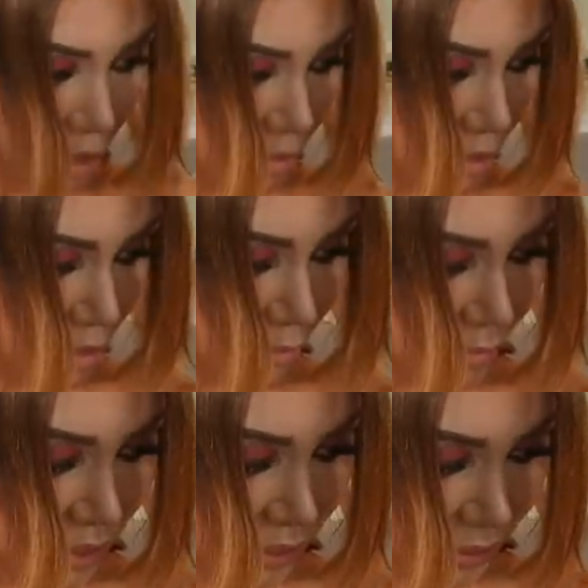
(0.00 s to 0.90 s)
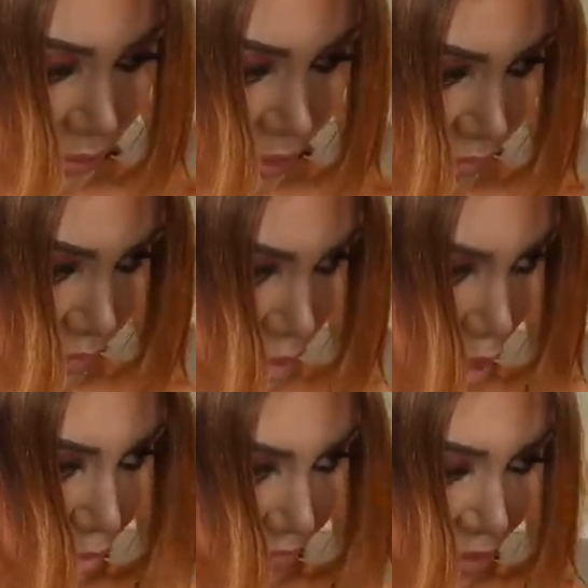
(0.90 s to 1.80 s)
And then immediately over the
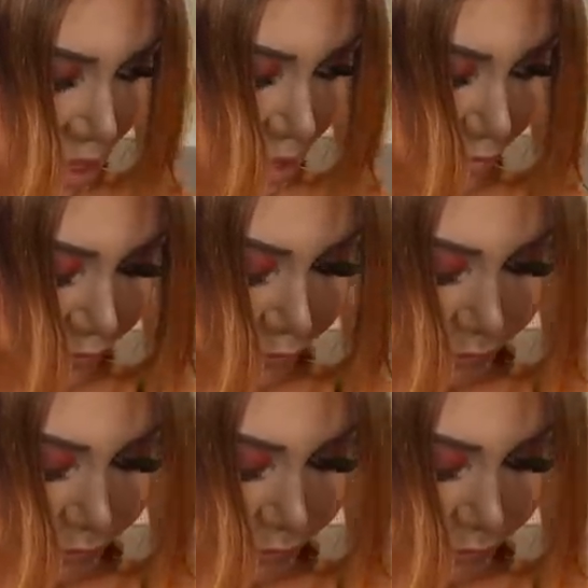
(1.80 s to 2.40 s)
top of that,